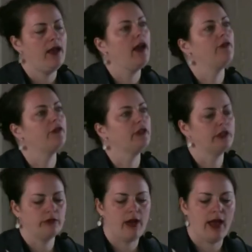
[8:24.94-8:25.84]
after
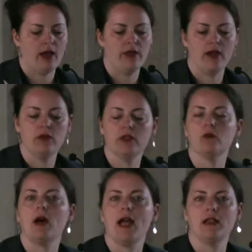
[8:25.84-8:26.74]
a trial that was
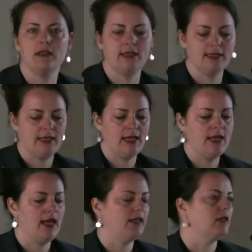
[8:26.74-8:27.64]
widely
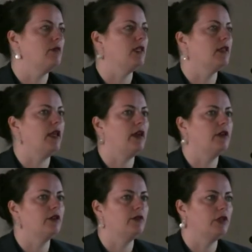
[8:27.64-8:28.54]
seen as a
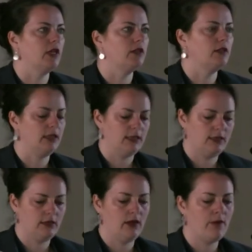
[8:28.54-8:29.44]
miscarriage of
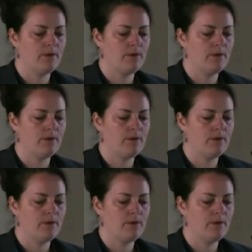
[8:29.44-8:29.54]
justice.